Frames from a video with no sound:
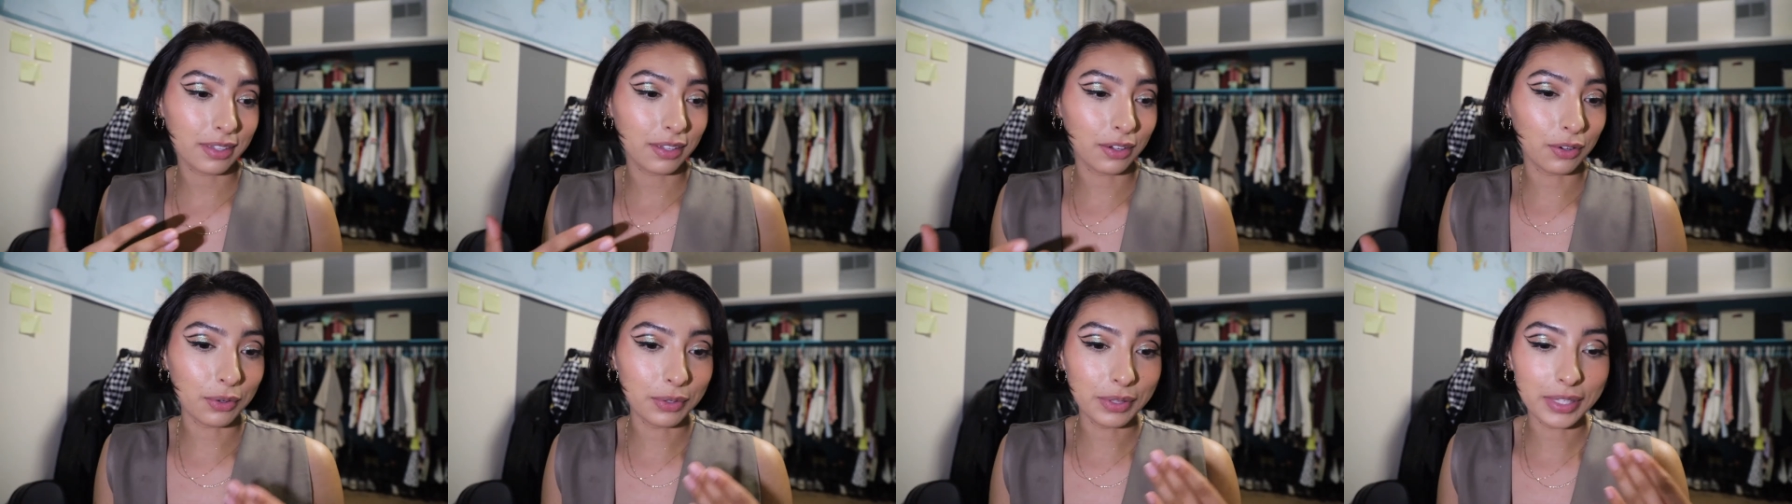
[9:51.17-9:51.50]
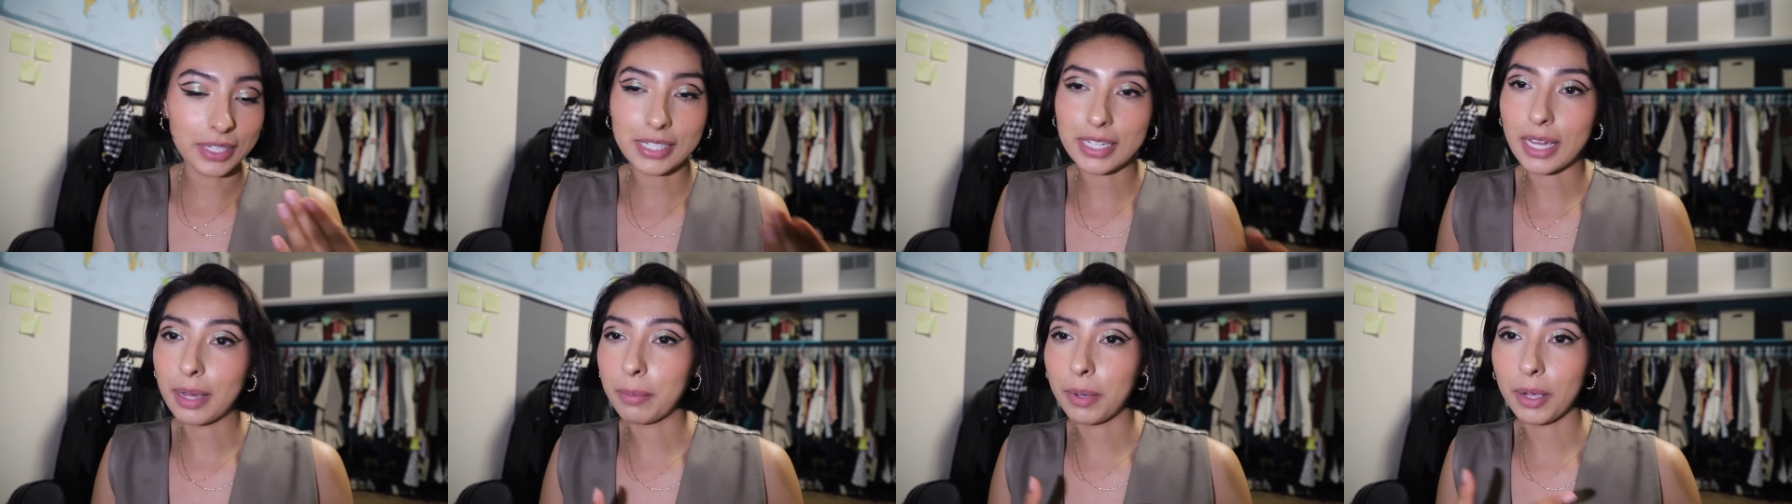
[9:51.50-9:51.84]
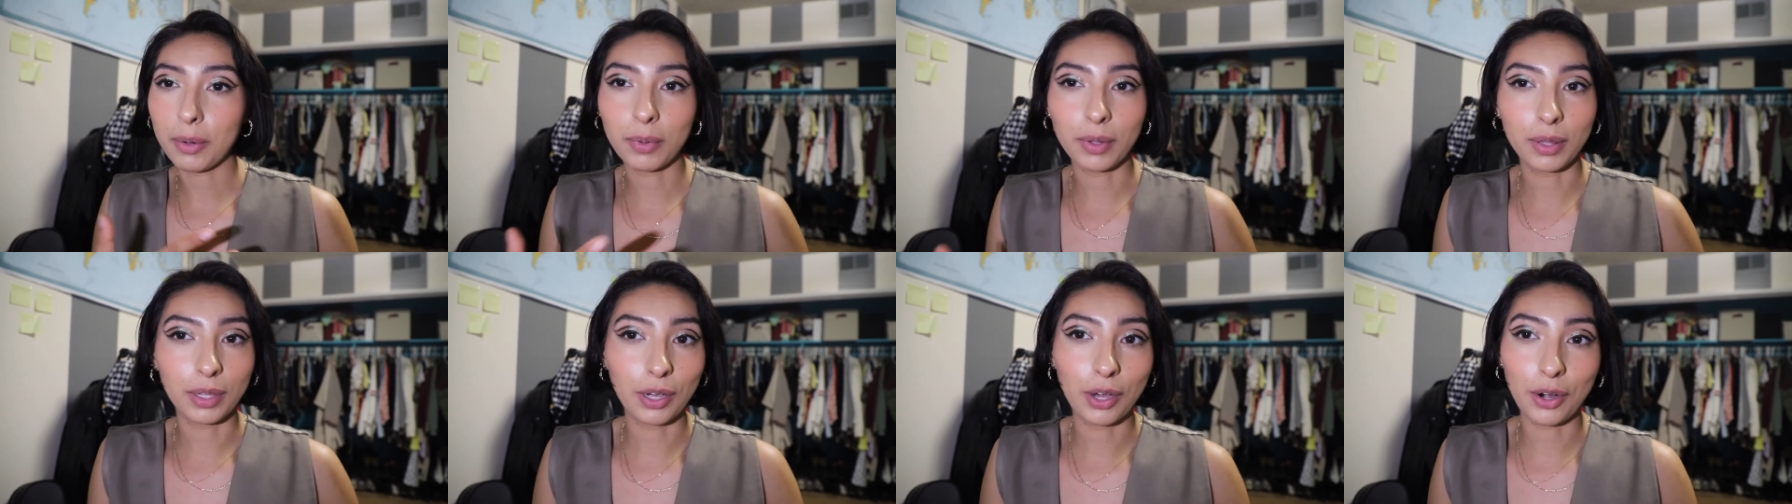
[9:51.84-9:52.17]
the only time I
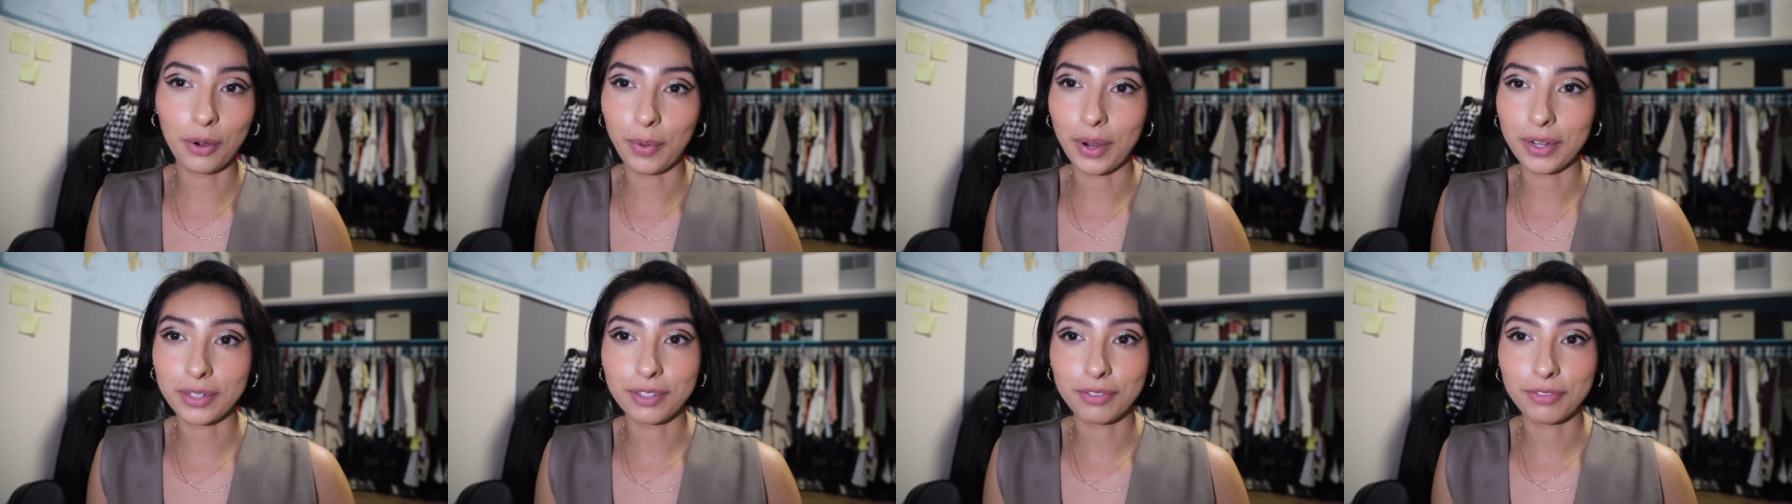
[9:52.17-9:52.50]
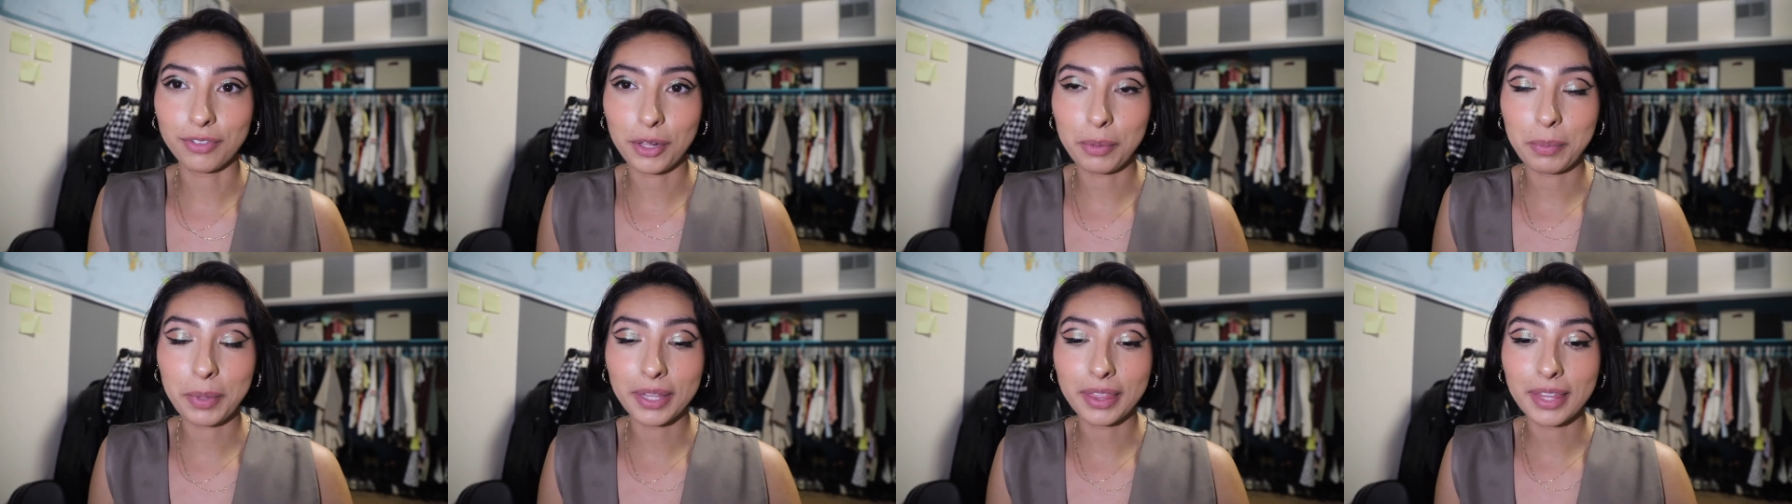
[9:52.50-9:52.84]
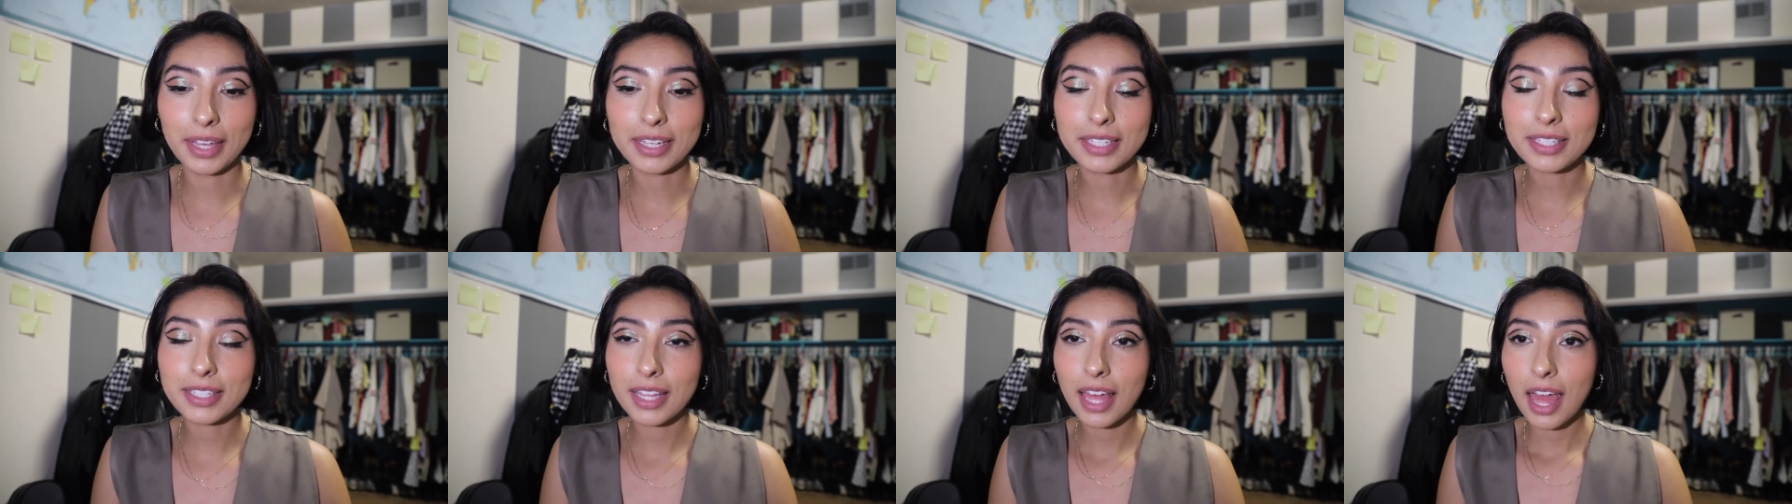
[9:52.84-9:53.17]
really got around to filming
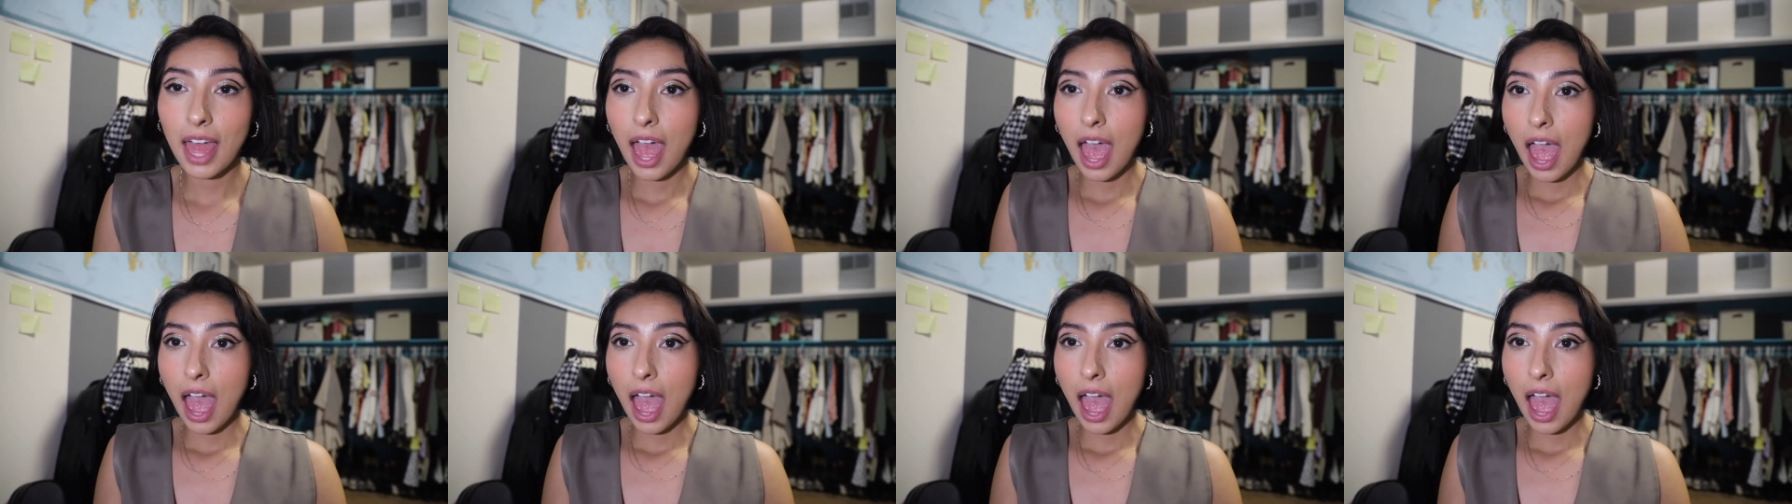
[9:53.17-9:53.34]
this.